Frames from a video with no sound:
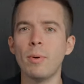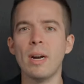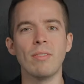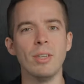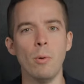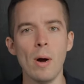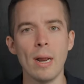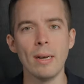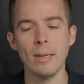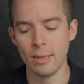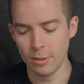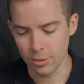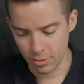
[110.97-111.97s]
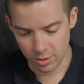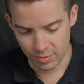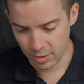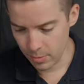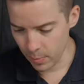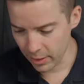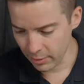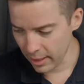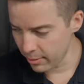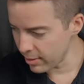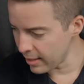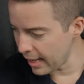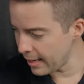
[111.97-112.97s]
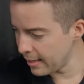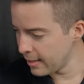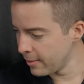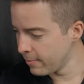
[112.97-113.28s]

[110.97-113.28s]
whatever you want. So sous vide is pretty great with that.